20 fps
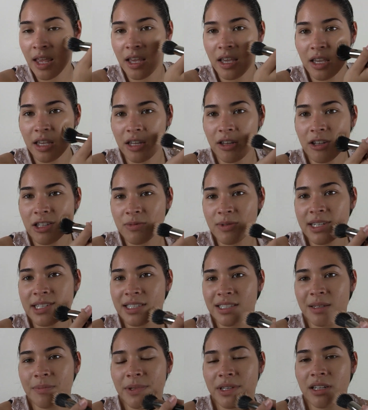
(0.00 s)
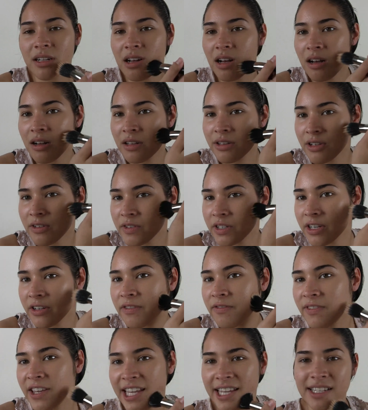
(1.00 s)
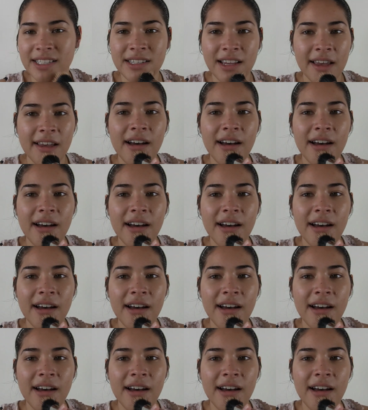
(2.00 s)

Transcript: And you just want to stipple it all over your face.